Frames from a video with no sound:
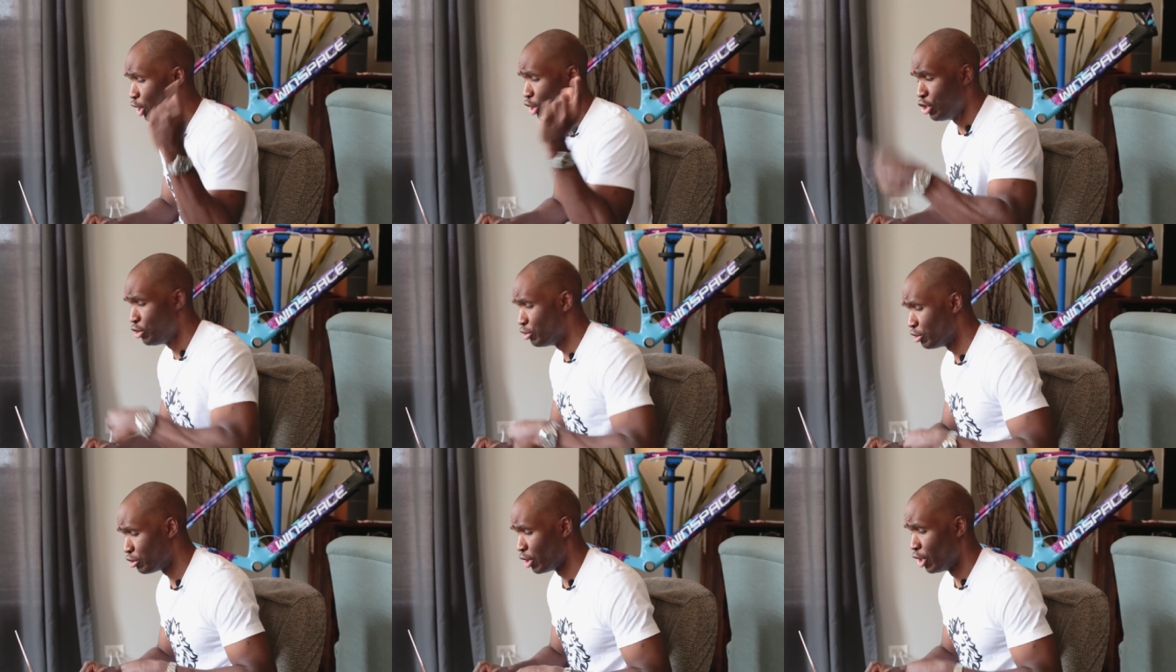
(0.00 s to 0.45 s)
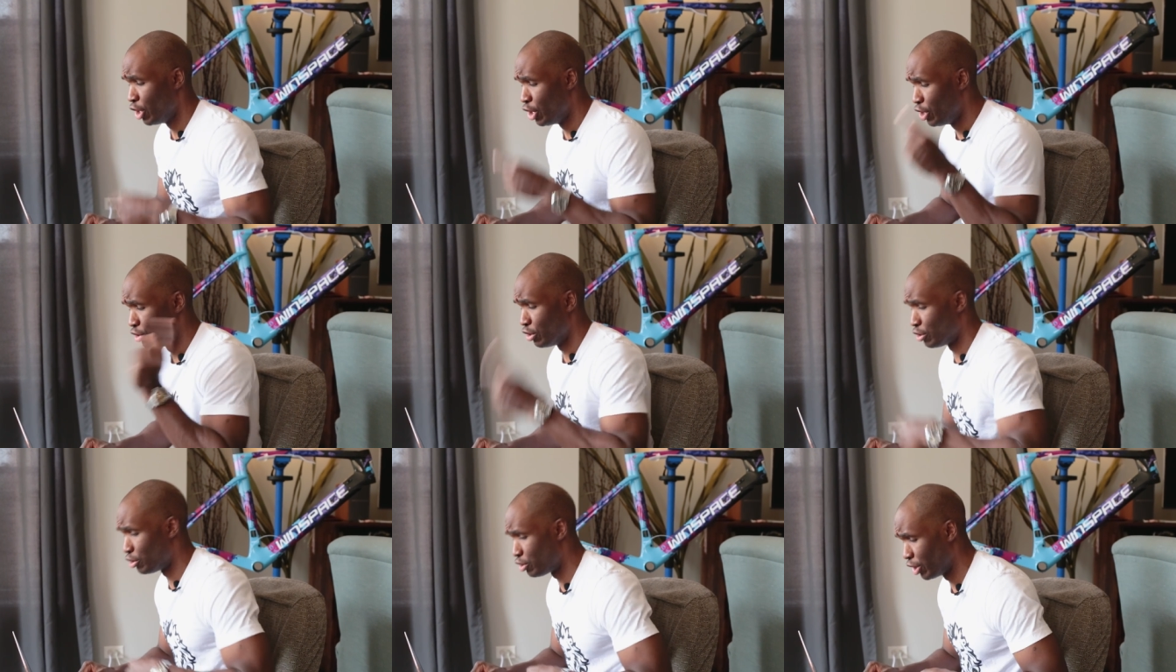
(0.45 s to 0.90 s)
He's a,
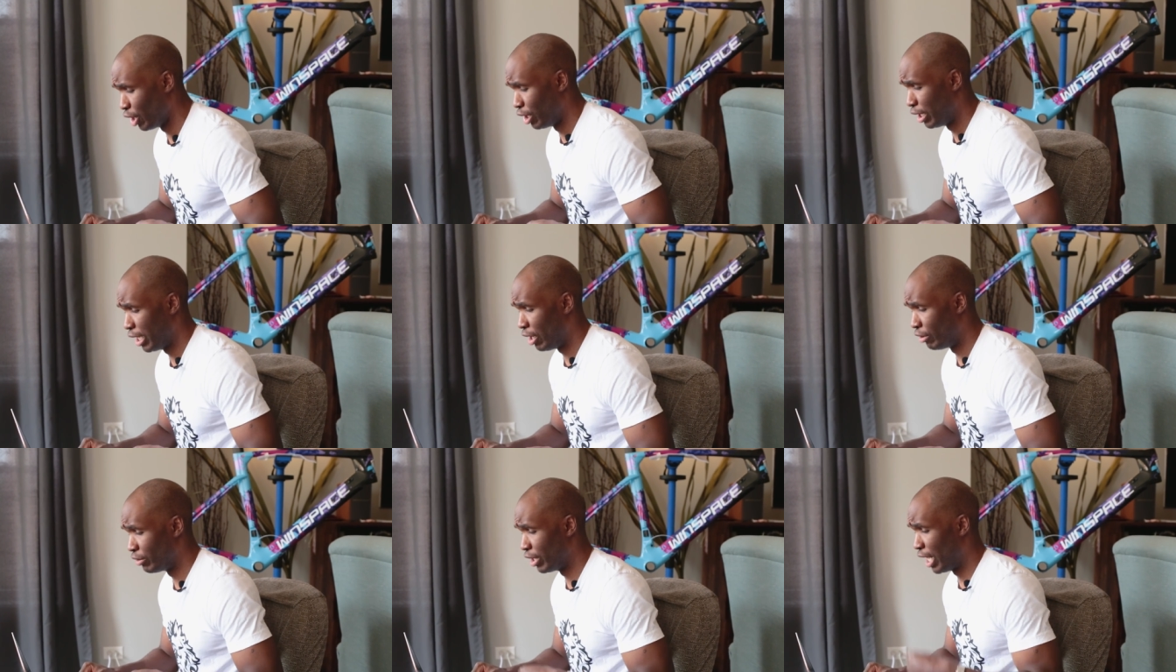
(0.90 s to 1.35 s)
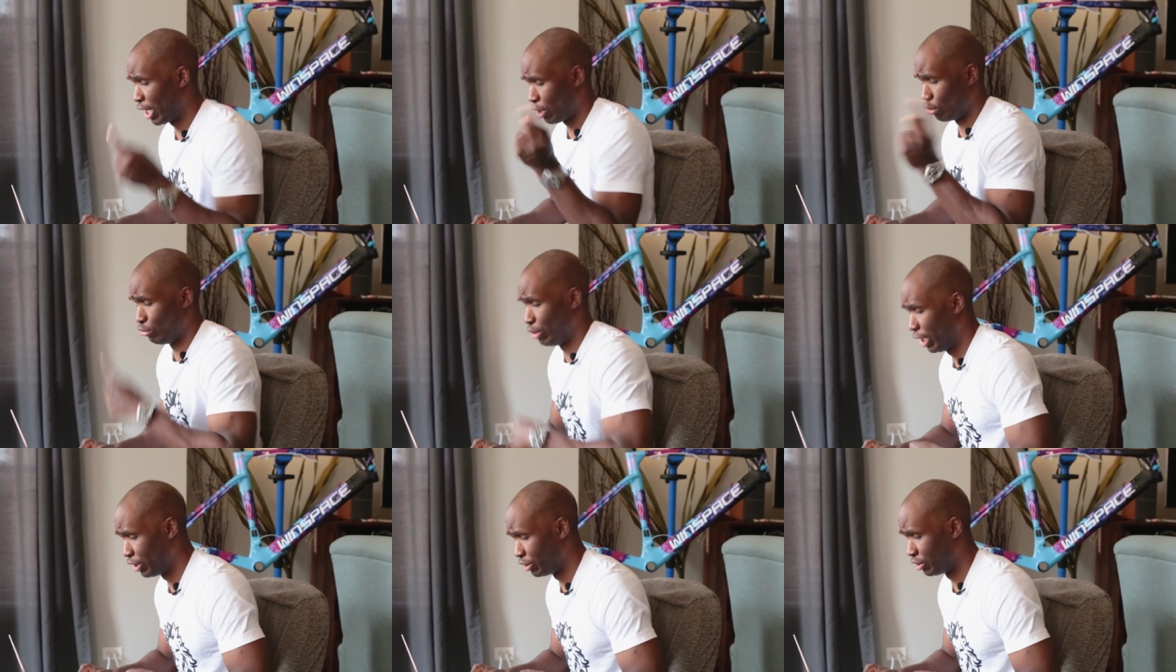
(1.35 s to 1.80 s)
he's a sellout. I
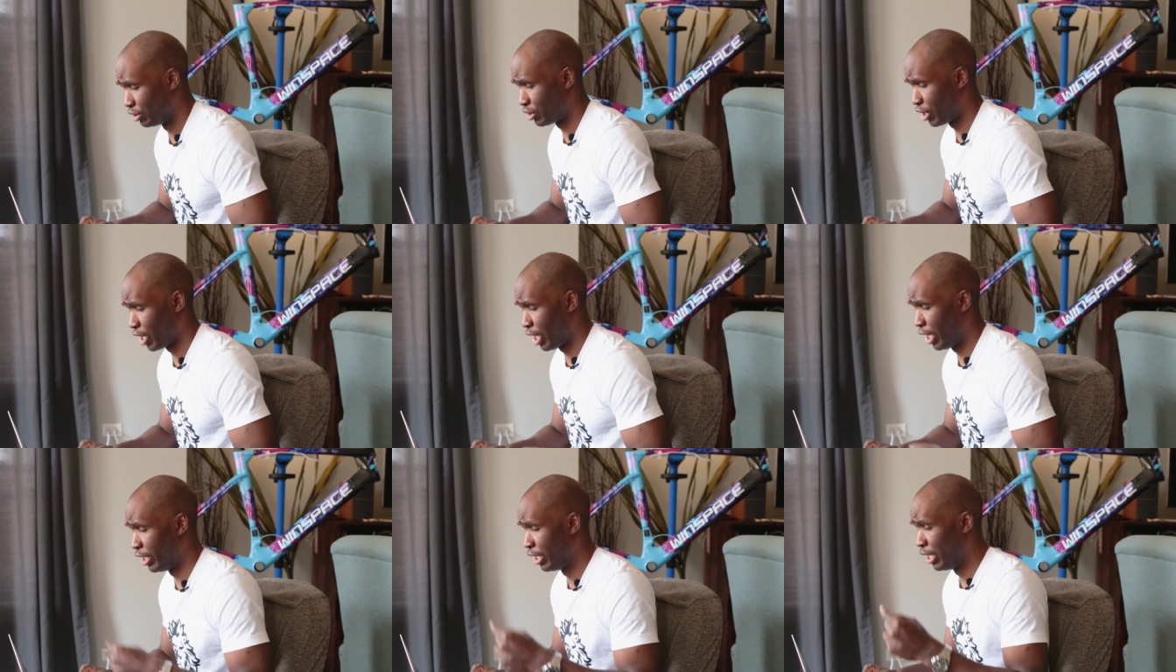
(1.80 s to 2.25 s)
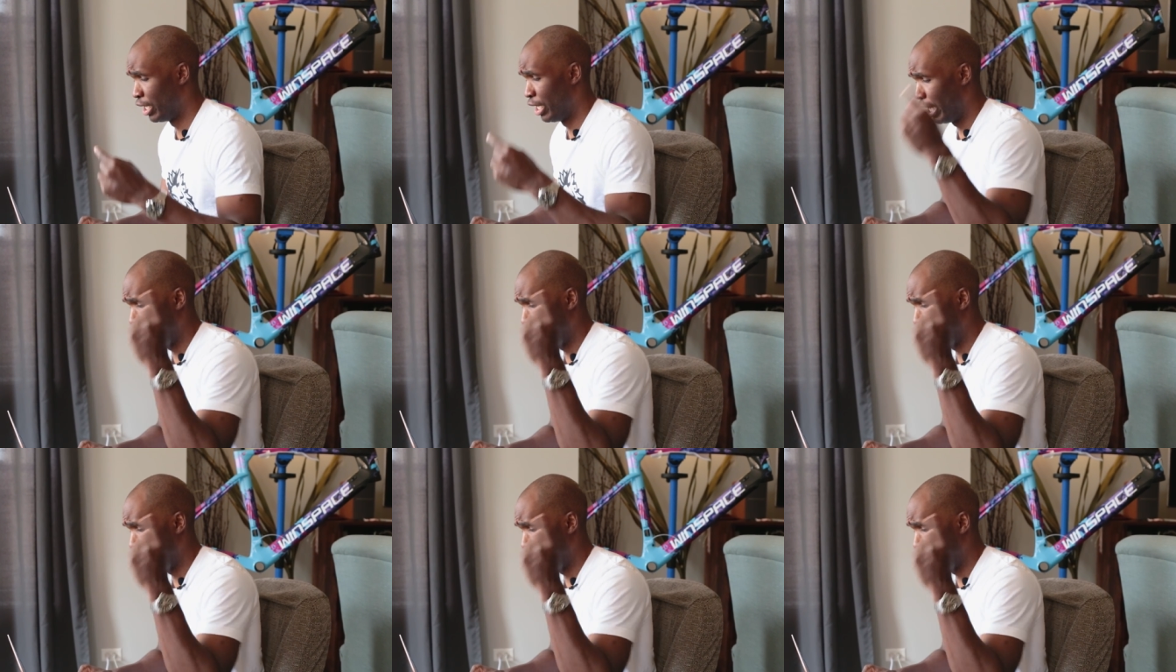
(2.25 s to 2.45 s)
don't like this guy.